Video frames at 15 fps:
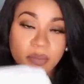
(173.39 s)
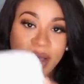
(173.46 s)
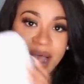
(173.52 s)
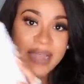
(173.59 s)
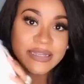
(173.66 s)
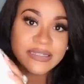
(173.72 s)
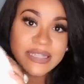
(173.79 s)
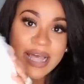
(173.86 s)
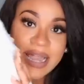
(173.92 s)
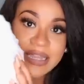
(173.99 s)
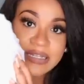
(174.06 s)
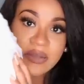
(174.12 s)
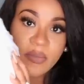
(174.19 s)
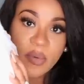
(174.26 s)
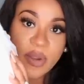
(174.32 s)
but I
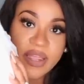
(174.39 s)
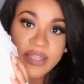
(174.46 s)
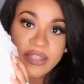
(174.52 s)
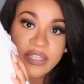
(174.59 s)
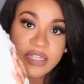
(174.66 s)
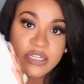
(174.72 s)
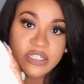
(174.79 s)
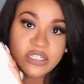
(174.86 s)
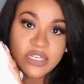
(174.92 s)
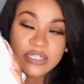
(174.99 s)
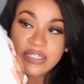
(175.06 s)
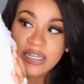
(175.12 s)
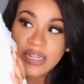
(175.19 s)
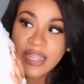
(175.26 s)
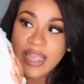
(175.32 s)
decided to bring these
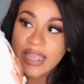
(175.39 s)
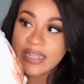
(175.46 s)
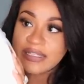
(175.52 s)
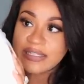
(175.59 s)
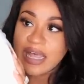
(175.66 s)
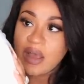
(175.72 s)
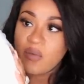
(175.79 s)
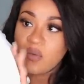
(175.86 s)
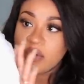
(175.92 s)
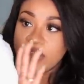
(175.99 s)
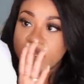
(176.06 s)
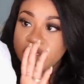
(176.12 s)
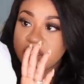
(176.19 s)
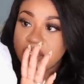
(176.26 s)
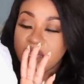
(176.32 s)
just in case I
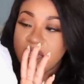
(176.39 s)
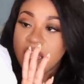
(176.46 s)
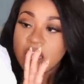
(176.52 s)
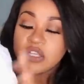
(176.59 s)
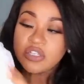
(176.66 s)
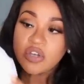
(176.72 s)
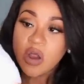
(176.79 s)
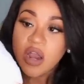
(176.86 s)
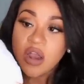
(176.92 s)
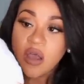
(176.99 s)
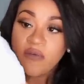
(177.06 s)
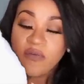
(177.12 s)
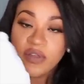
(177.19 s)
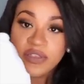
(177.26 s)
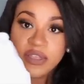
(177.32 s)
wanted to start
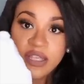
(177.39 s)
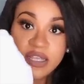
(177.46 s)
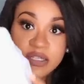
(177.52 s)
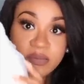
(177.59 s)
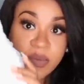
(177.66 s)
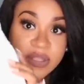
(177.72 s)
off with these,